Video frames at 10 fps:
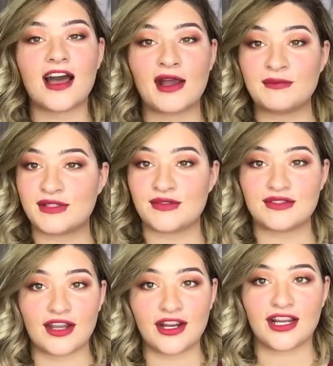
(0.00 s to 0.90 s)
I'm so
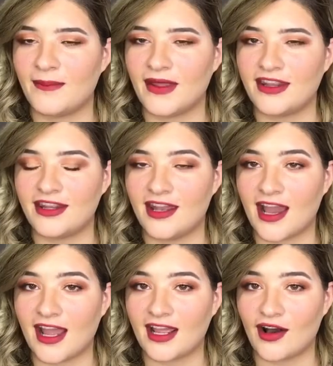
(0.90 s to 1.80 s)
sorry, but
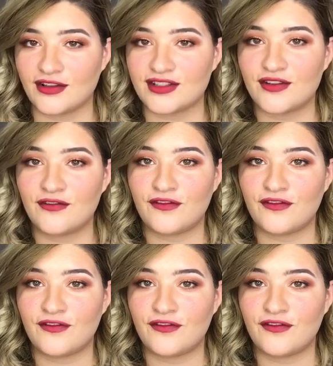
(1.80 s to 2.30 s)
I also